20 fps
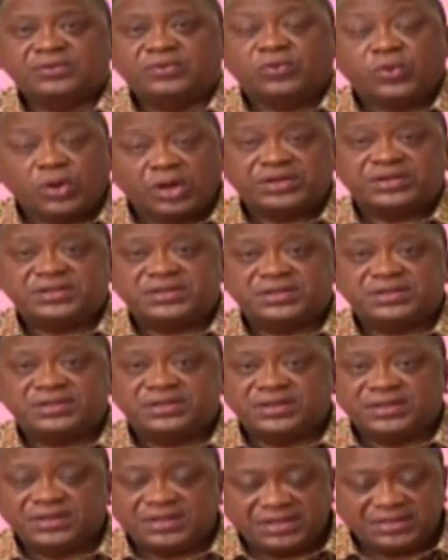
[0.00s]
what
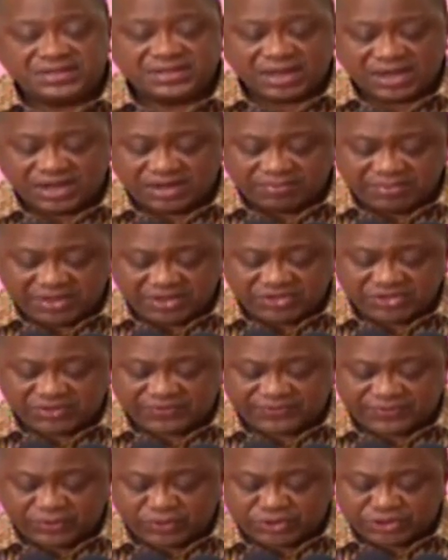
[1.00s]
is our immediate
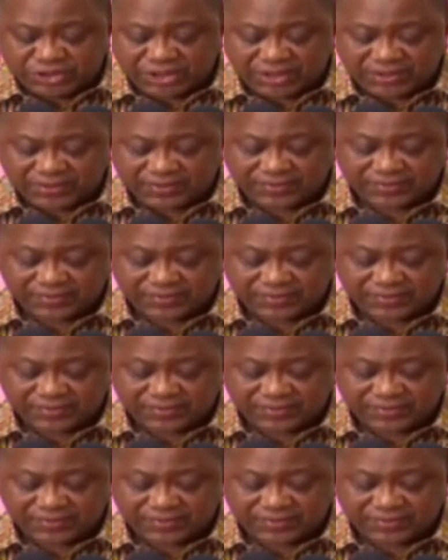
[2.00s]
future.